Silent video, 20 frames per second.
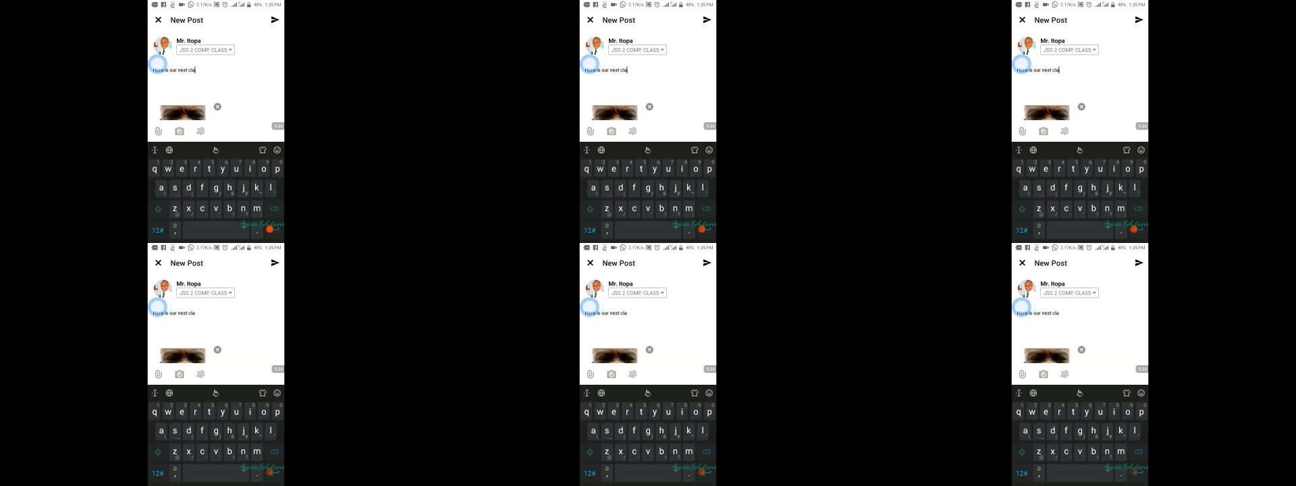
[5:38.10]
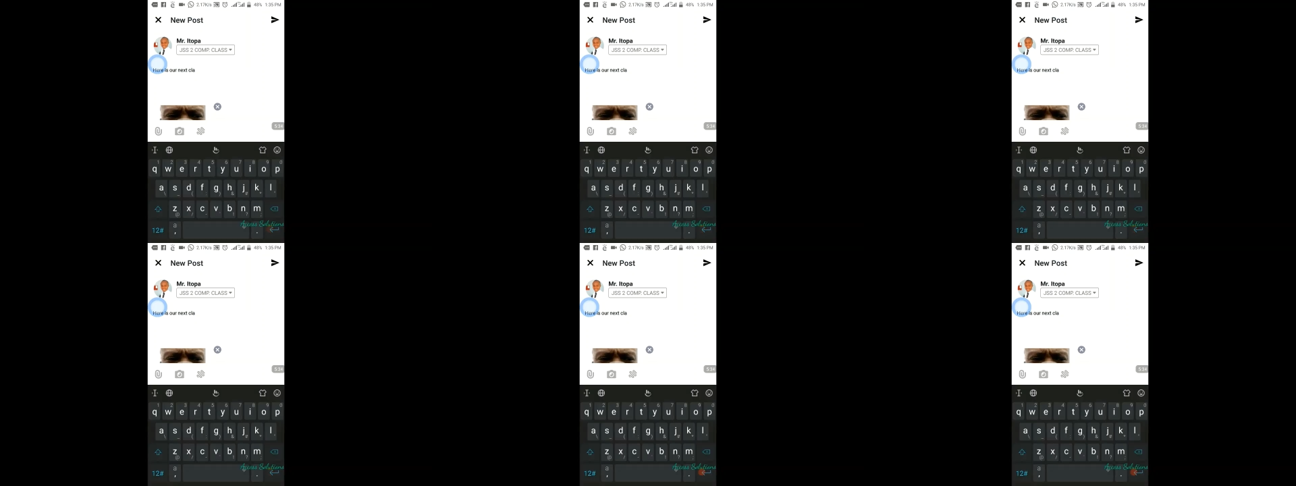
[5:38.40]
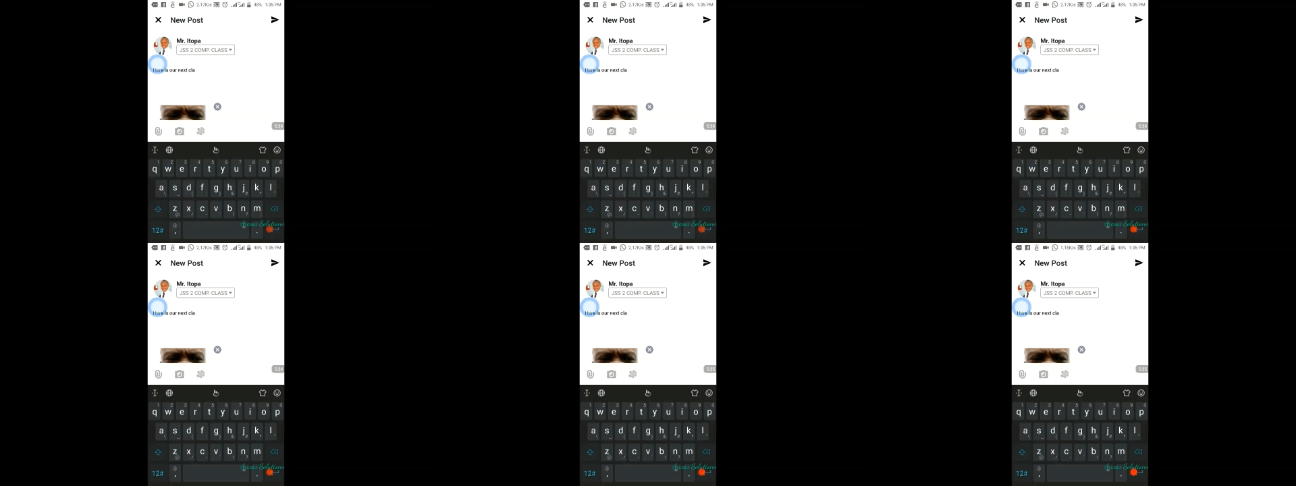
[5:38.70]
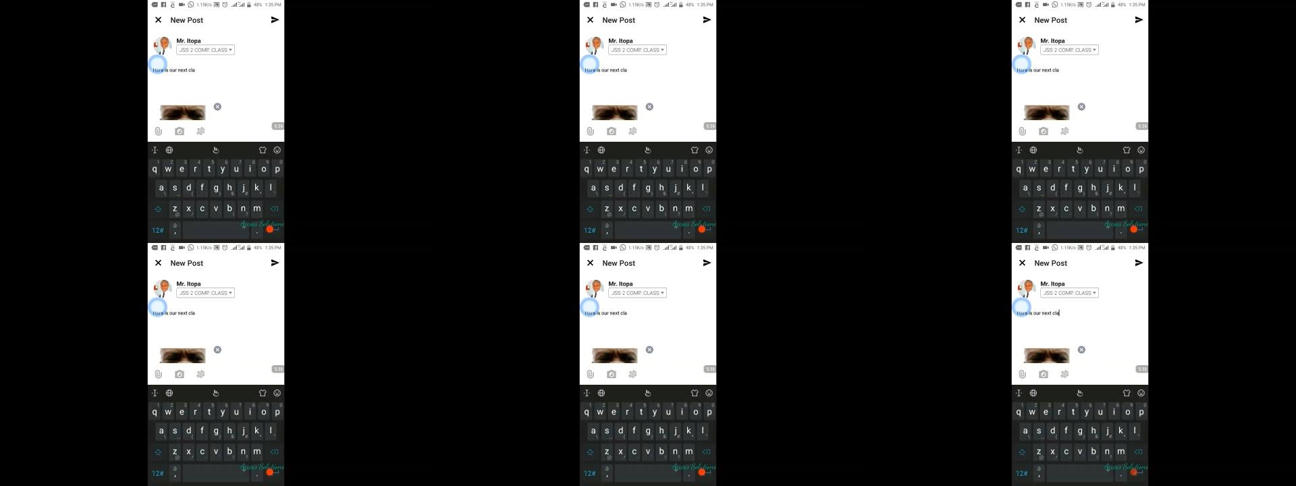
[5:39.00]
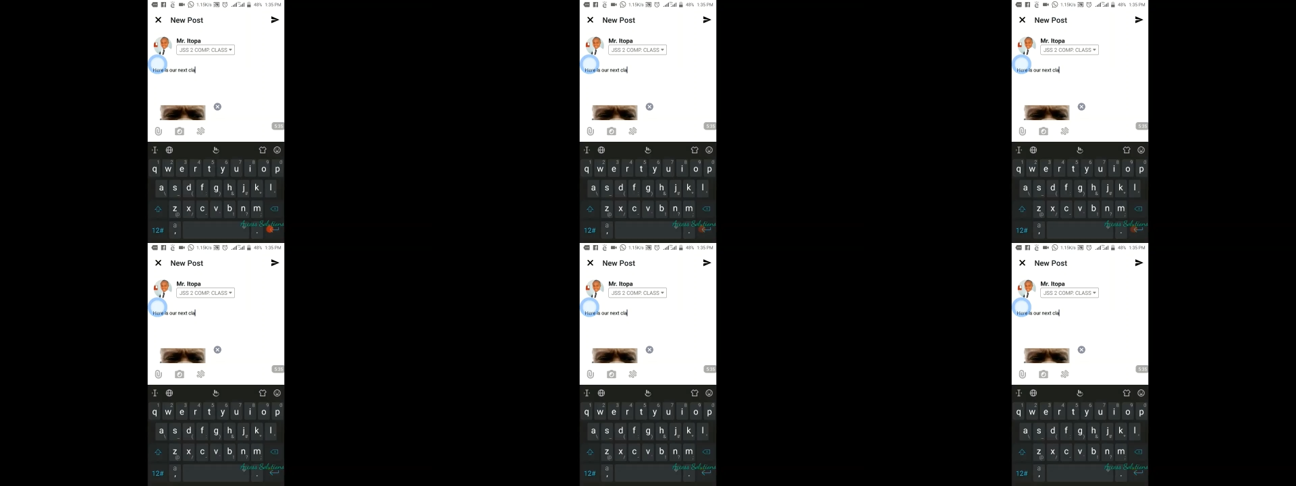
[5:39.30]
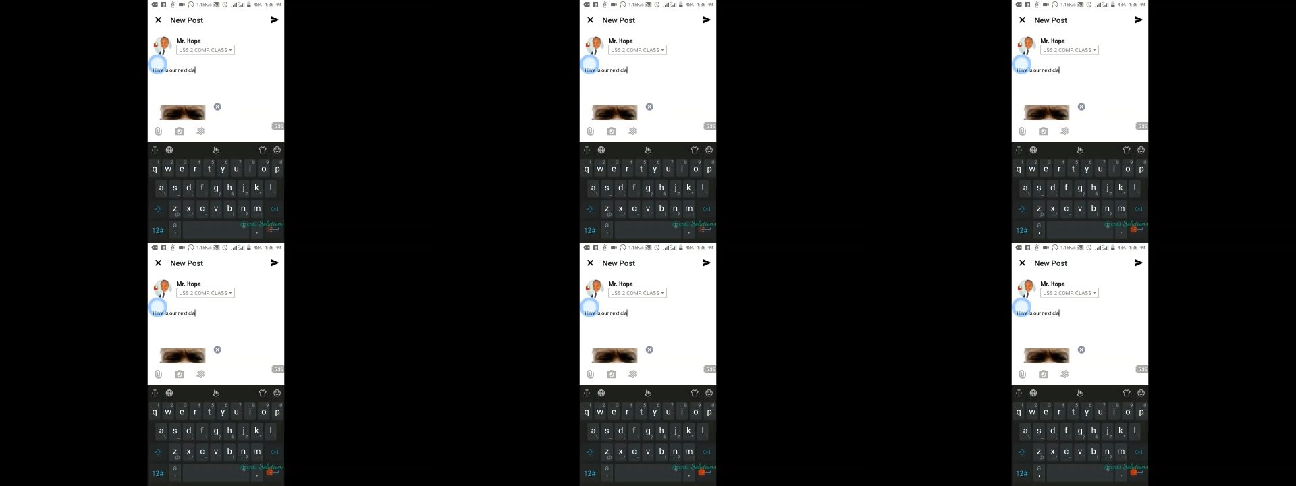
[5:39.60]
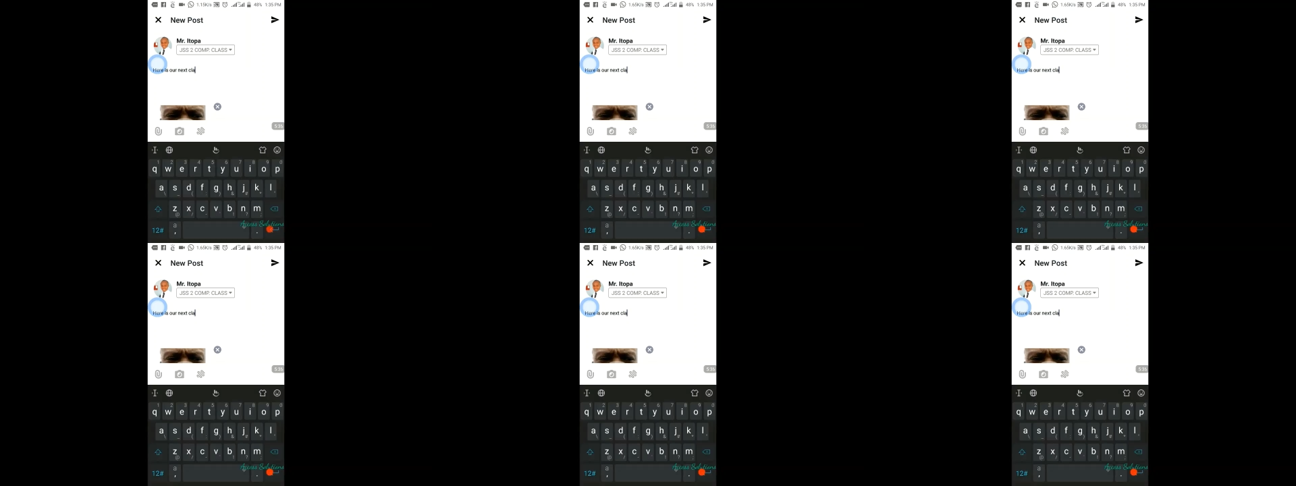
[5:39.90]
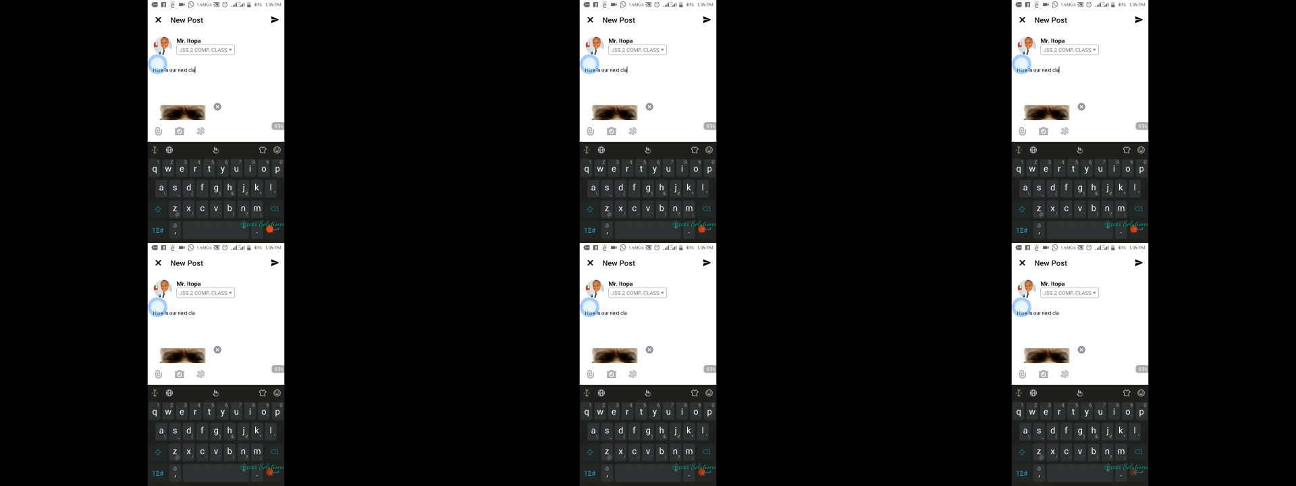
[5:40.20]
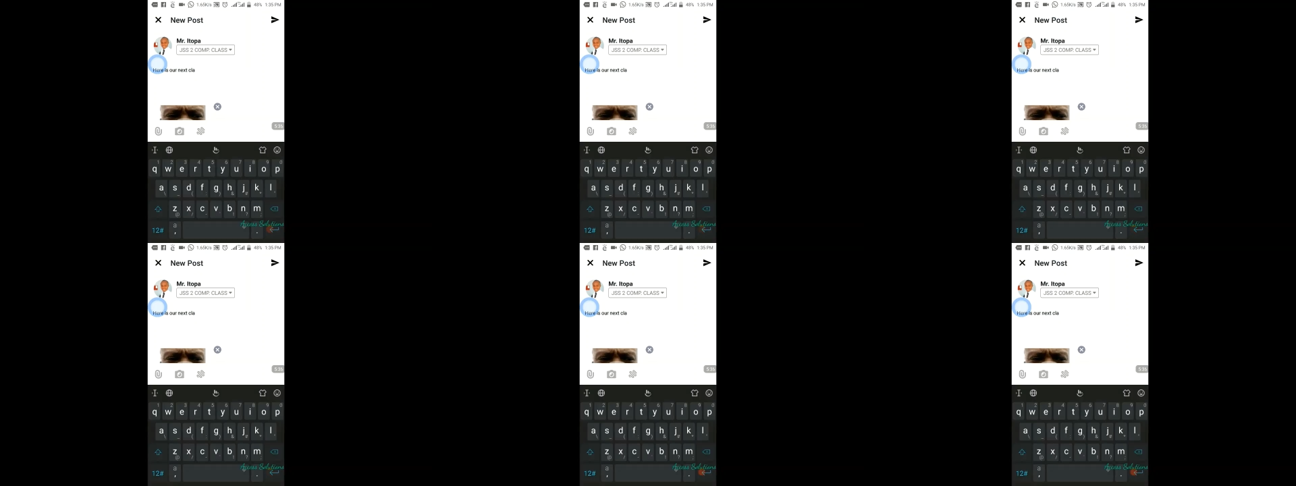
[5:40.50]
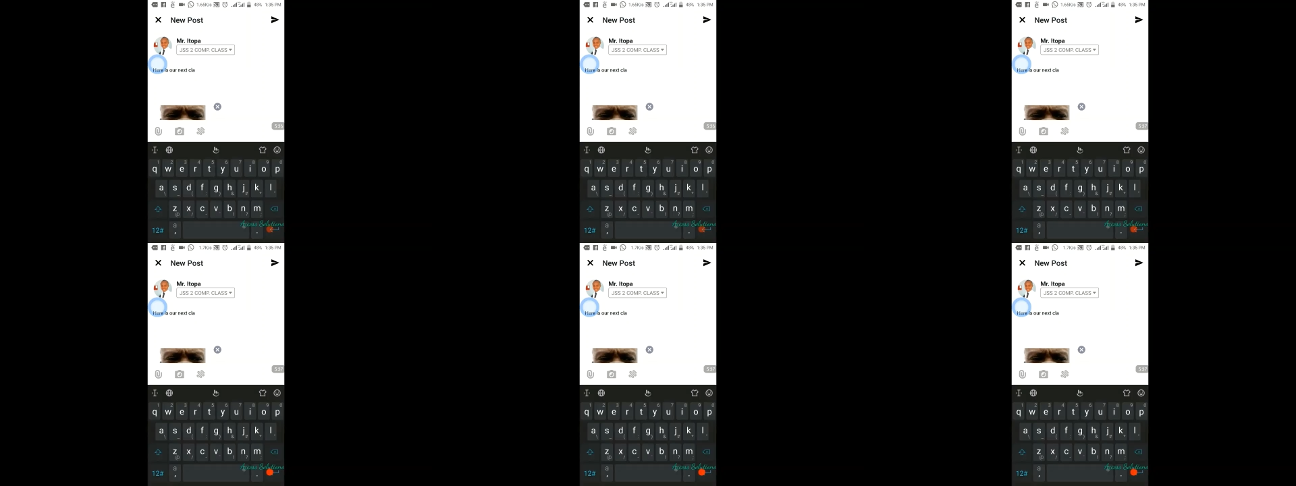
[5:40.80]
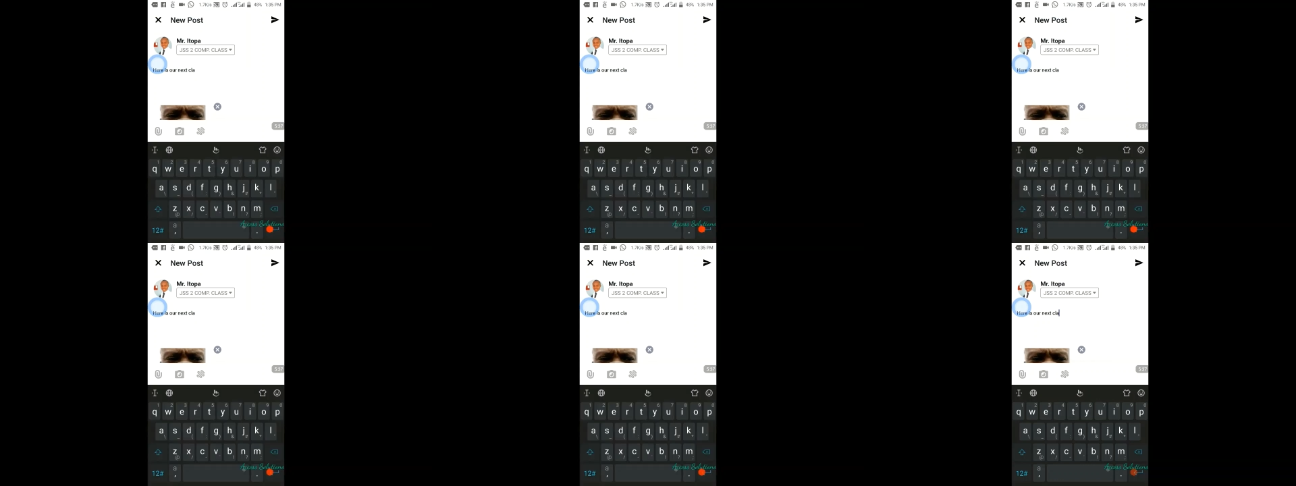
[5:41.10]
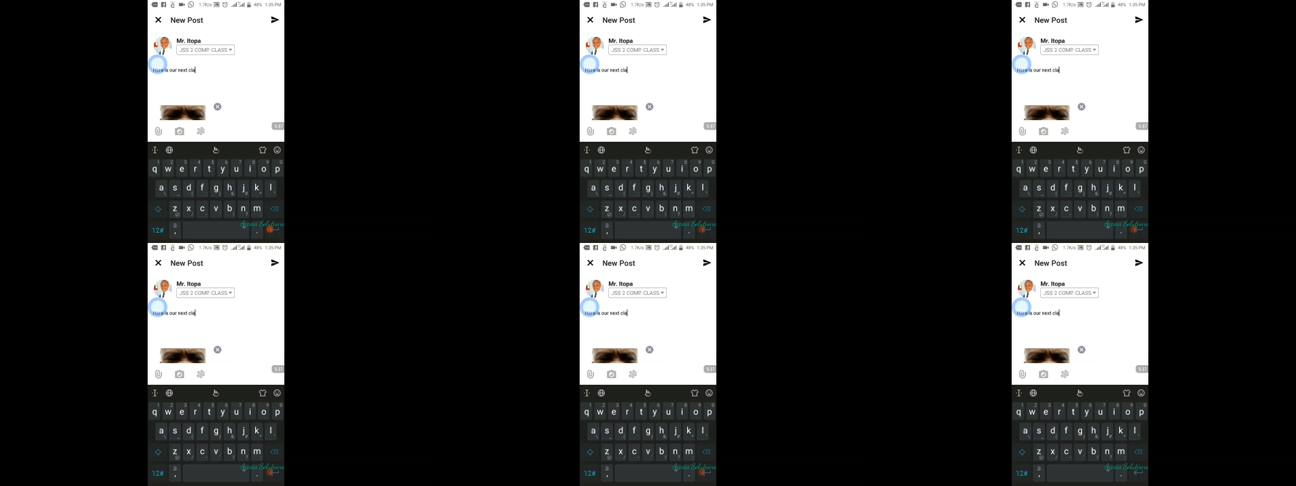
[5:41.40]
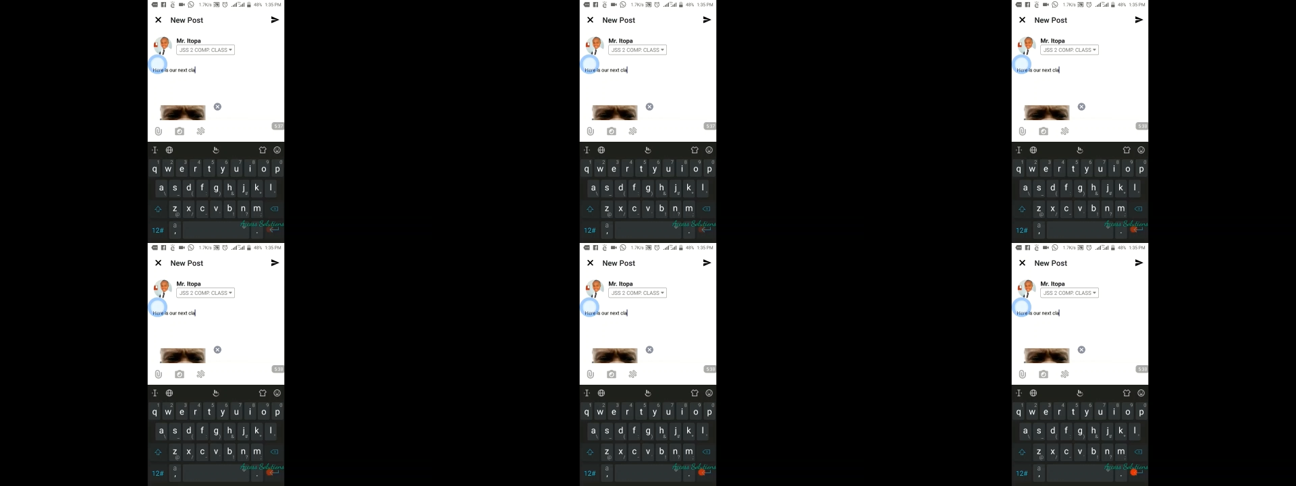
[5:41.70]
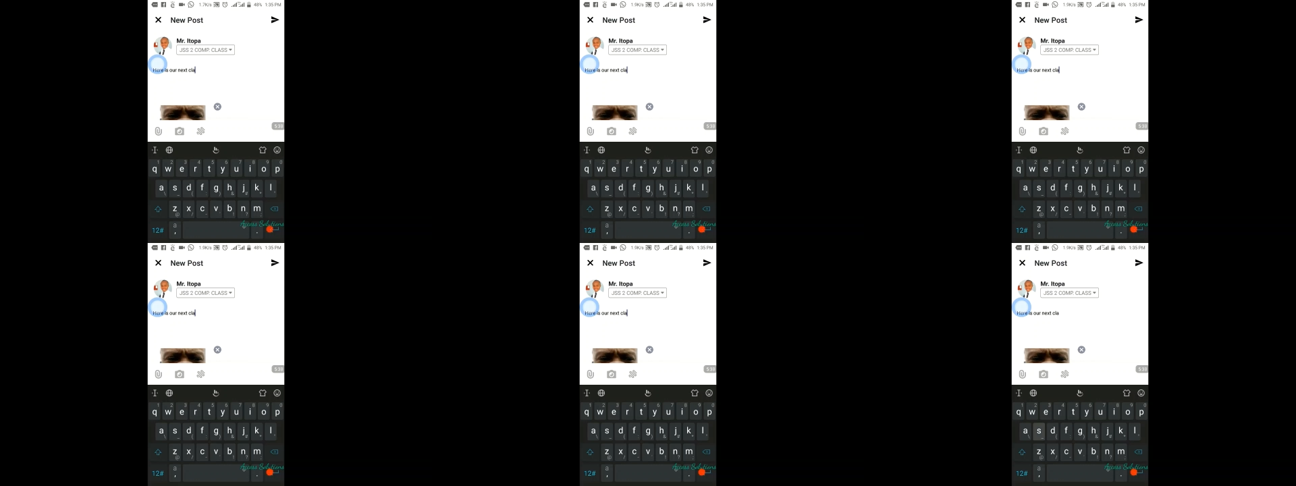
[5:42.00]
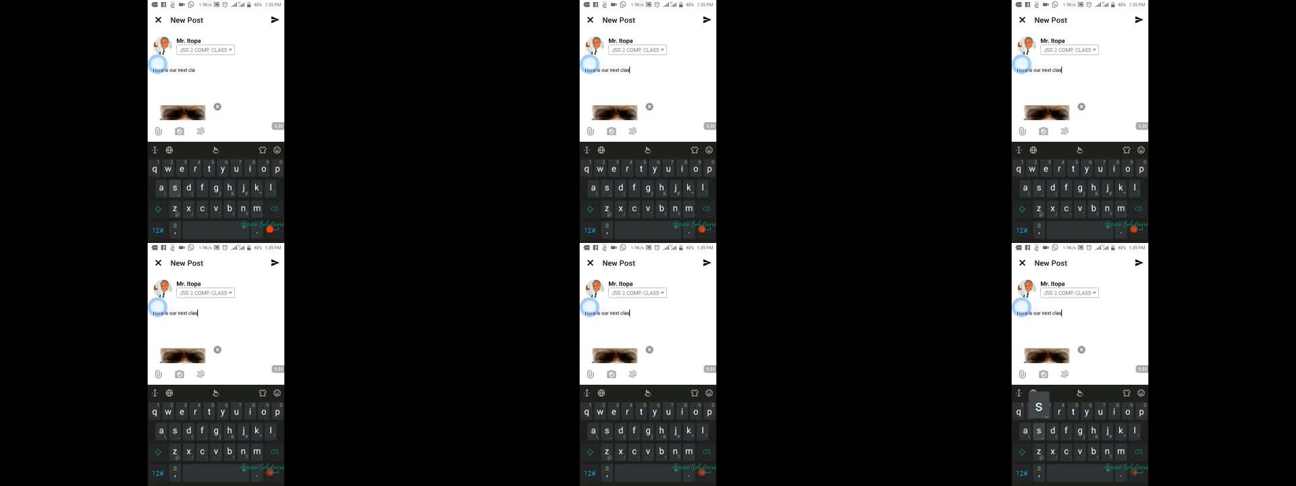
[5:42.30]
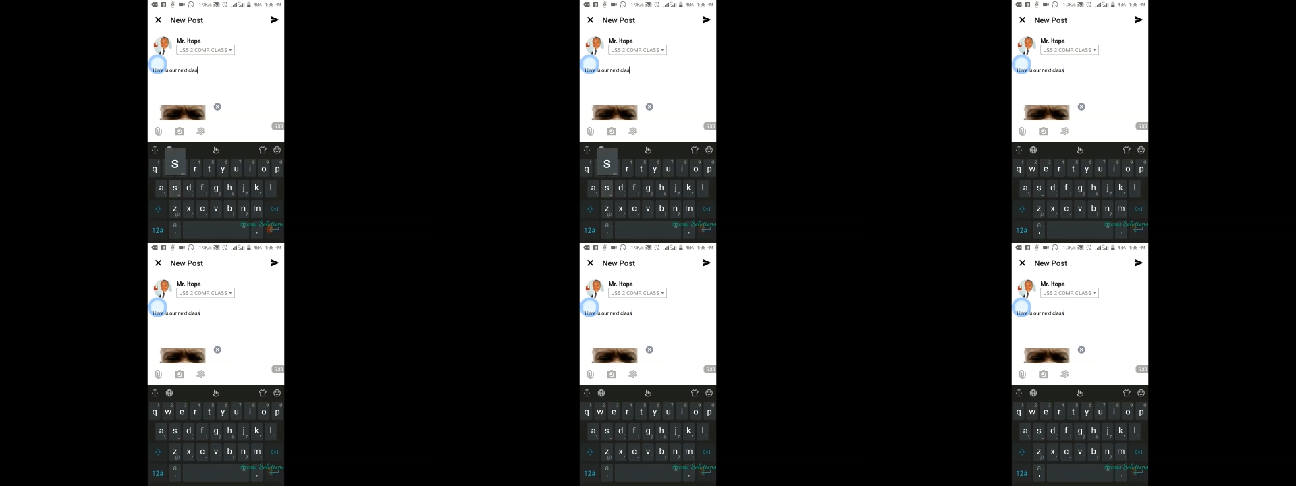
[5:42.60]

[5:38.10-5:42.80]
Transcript: [unreadable: no face in view]